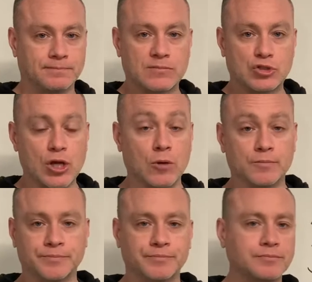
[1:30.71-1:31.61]
So
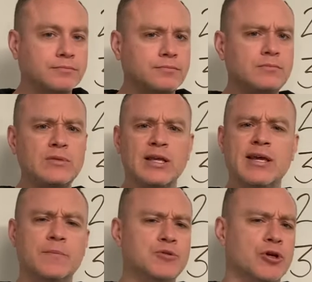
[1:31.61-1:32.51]

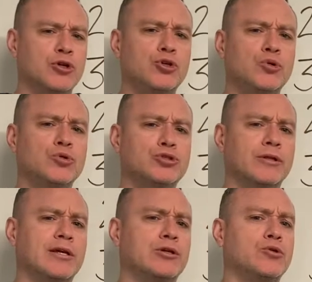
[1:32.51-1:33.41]
hips are
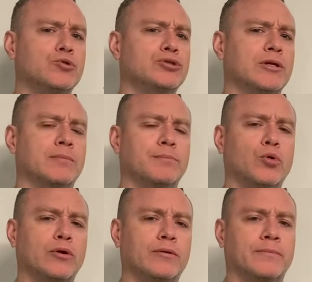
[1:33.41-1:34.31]
hugely
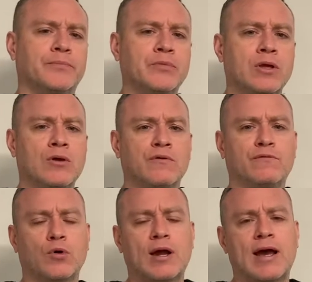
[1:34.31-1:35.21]
important
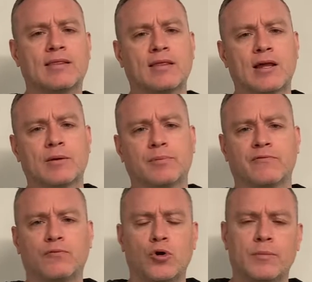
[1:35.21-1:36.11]
for athletic
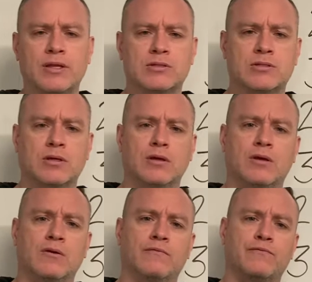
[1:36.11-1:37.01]
performance,
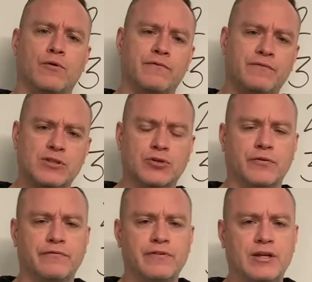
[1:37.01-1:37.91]
for physical
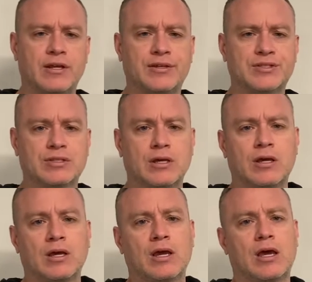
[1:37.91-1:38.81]
fitness,
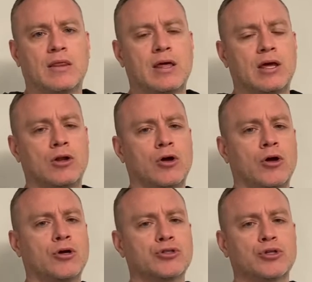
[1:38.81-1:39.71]
and then
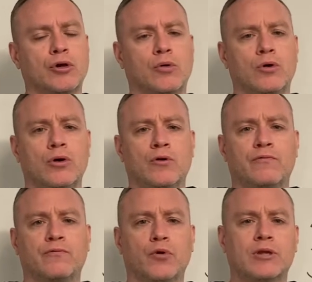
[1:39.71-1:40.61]
also
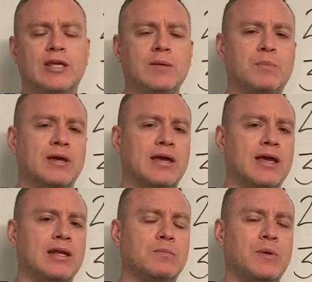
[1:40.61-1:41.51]
for keeping
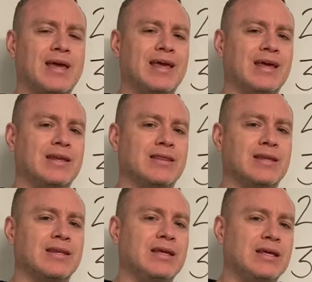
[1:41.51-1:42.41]
any pain in the
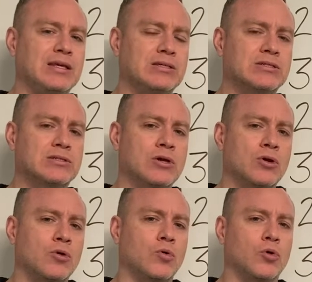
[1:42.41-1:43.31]
knees
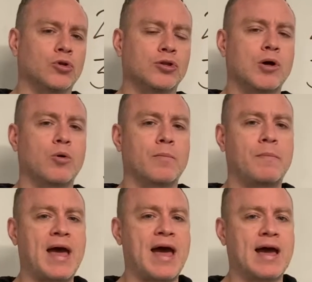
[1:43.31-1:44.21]
or lower
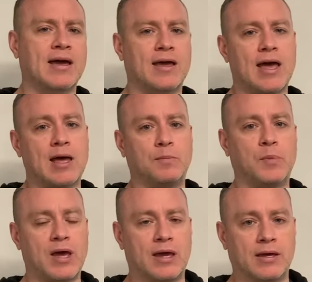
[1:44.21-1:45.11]
back at
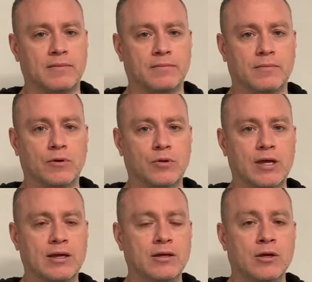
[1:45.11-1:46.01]
bay.
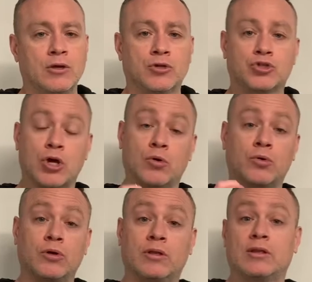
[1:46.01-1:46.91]
Okay?
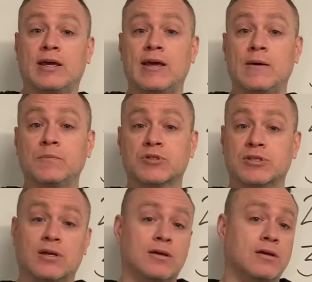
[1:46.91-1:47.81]
So the
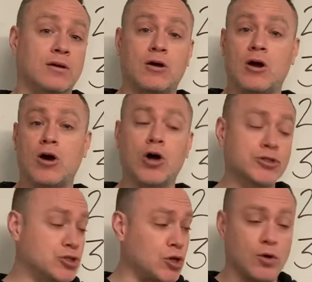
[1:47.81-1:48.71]
hips
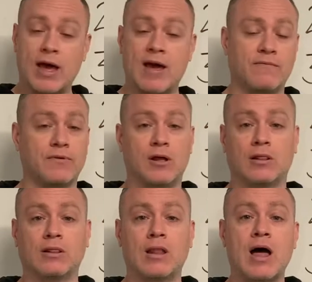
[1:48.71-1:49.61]
also have a
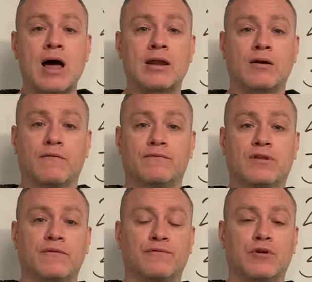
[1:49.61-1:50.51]
lot of
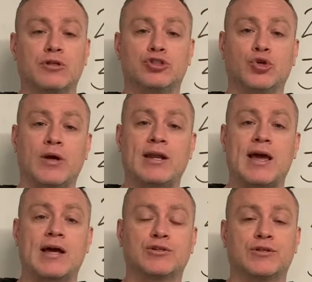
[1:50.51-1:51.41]
different joint
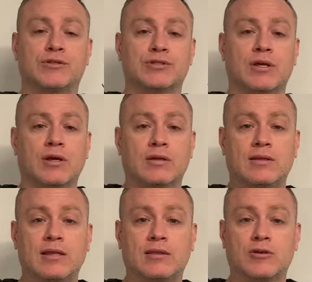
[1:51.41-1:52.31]
actions
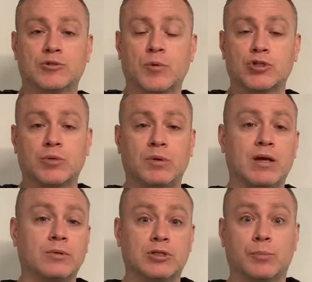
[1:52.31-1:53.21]
that they're supposed to be
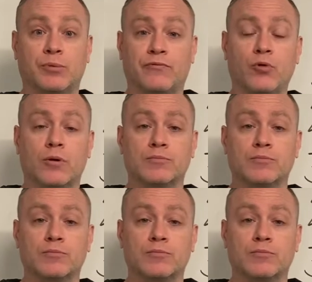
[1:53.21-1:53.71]
able to perform.